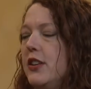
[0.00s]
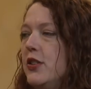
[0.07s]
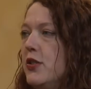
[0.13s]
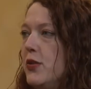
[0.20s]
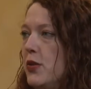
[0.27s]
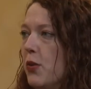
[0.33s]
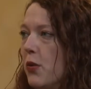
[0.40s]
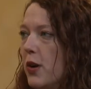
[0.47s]
and
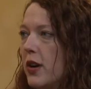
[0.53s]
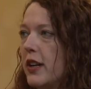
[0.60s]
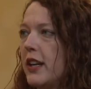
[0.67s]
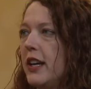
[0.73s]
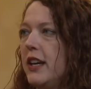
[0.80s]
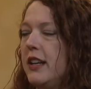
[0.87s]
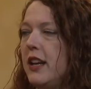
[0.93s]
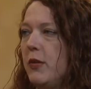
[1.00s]
New York,
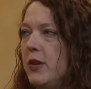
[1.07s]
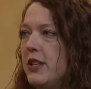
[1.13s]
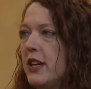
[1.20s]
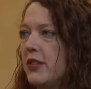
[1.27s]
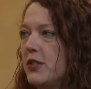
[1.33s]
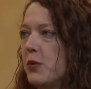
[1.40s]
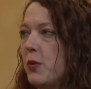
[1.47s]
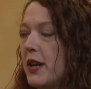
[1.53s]
mm-hmm. and I went
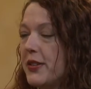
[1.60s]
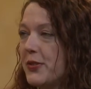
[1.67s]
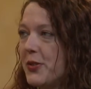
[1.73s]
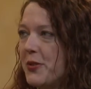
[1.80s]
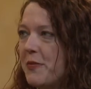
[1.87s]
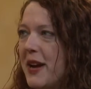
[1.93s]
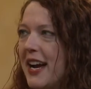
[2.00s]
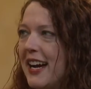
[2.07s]
out to
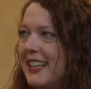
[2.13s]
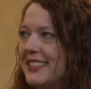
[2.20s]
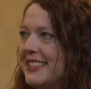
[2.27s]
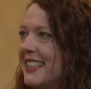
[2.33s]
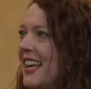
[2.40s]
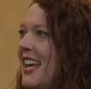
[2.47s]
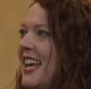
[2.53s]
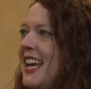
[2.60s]
Western Mass
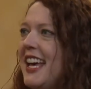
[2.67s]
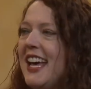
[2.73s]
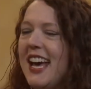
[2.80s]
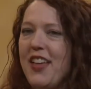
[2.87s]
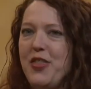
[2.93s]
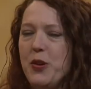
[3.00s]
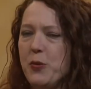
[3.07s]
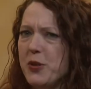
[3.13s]

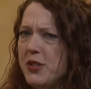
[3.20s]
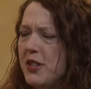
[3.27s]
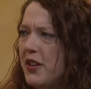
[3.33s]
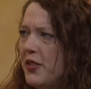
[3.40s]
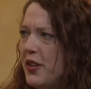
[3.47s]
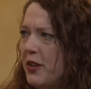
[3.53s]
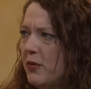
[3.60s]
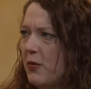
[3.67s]
and there was
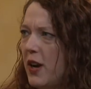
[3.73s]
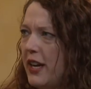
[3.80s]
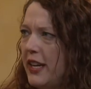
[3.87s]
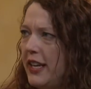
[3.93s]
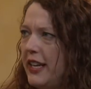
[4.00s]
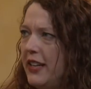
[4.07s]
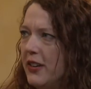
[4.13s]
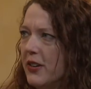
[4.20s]
nothing right
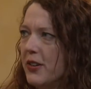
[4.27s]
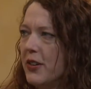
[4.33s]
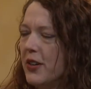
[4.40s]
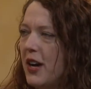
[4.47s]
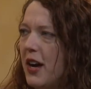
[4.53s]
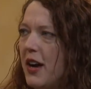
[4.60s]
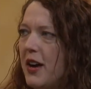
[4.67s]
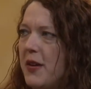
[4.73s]
here.
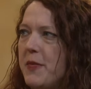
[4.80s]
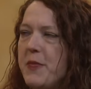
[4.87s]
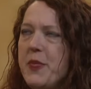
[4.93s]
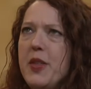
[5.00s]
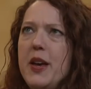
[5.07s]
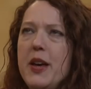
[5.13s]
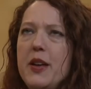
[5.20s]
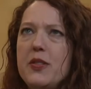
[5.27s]
Um,
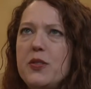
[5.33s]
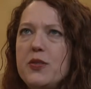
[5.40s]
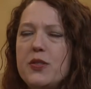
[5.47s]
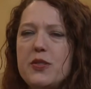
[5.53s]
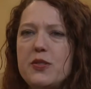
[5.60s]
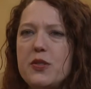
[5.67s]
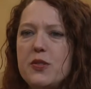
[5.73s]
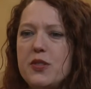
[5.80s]

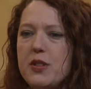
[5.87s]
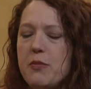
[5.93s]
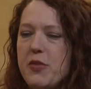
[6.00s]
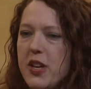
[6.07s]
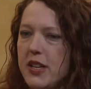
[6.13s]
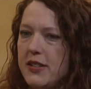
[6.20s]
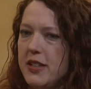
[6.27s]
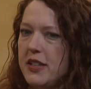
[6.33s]
there's there's some
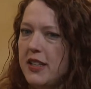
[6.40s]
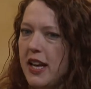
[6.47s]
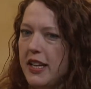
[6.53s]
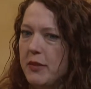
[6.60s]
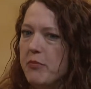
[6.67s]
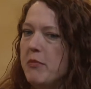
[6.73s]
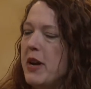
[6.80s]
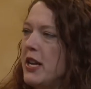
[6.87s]
things in
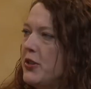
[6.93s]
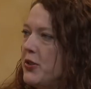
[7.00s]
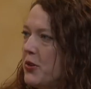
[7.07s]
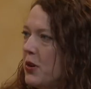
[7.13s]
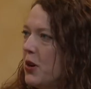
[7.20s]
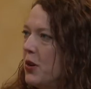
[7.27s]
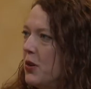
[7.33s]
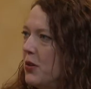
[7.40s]
like
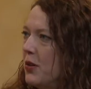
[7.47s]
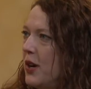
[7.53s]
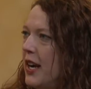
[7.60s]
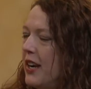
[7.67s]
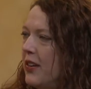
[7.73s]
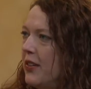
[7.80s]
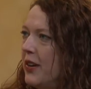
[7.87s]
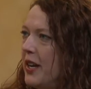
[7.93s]
metro
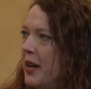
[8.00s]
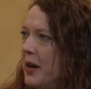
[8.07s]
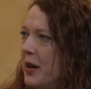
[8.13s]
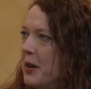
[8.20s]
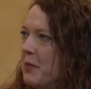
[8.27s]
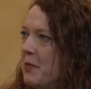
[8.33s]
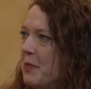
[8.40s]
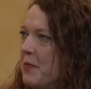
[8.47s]
area,